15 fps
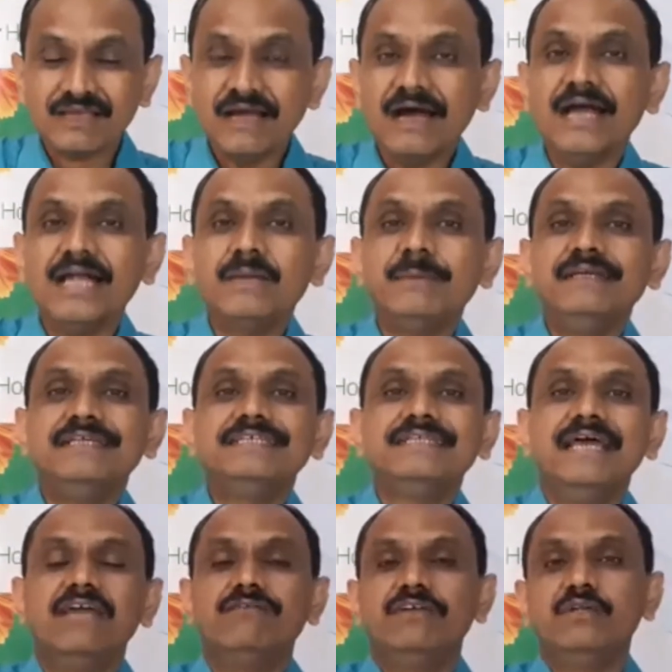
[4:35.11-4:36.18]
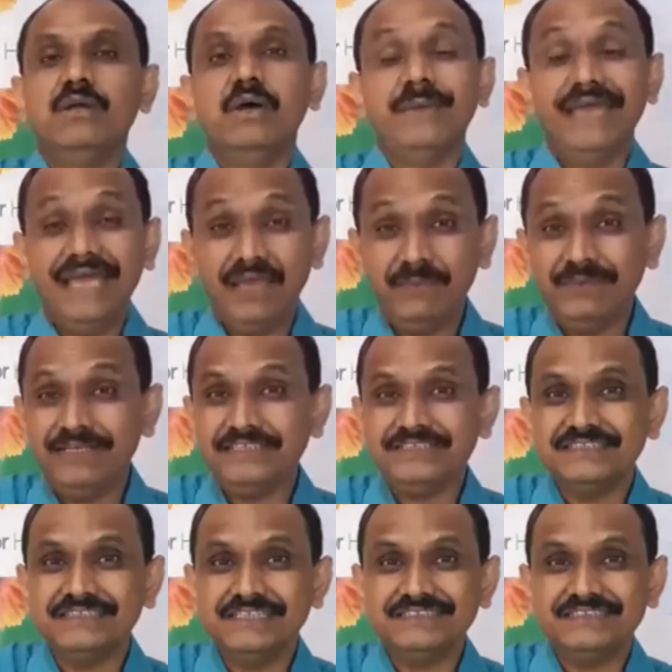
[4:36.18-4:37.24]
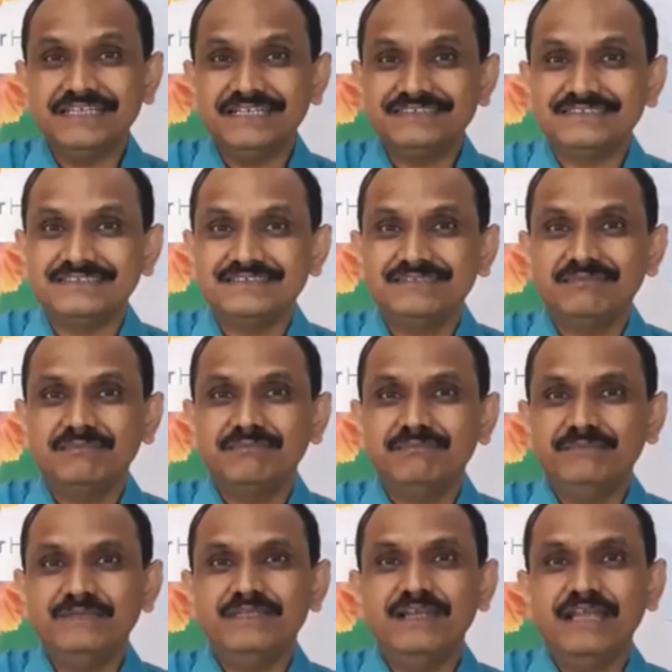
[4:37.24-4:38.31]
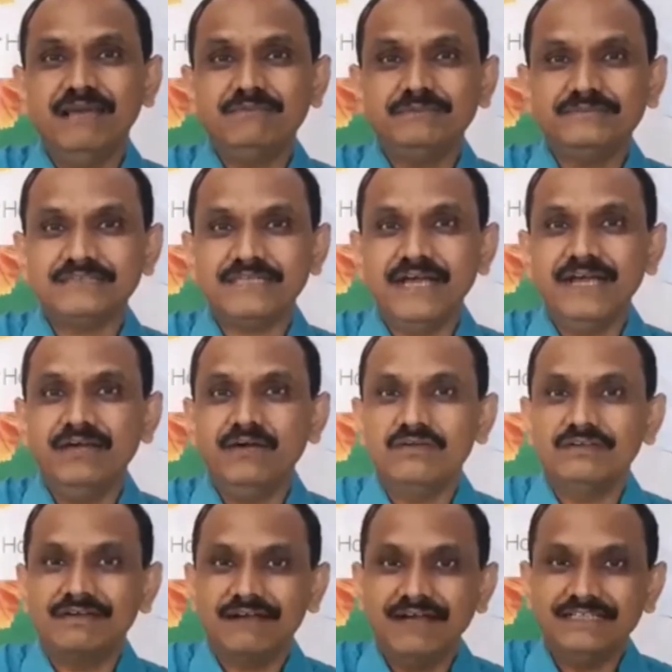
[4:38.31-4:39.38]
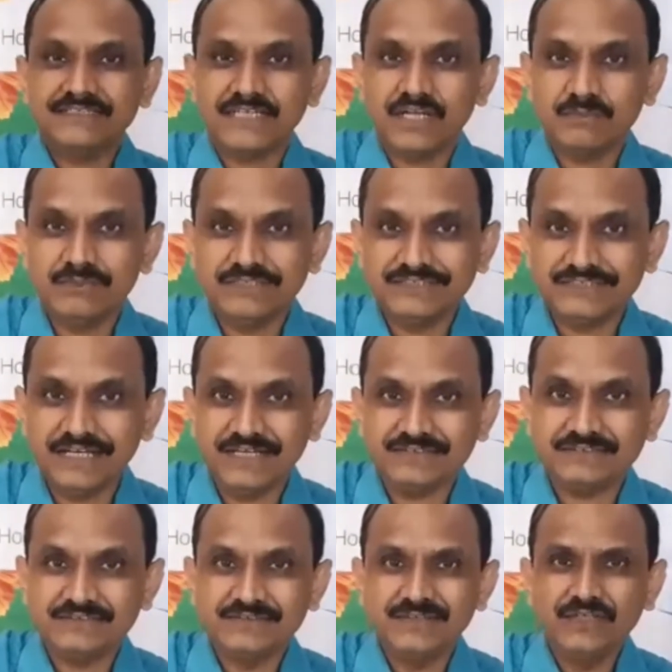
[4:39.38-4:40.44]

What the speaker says: Heart pain is like when you have heaviness in the chest, in the left side, on the right side of the chest.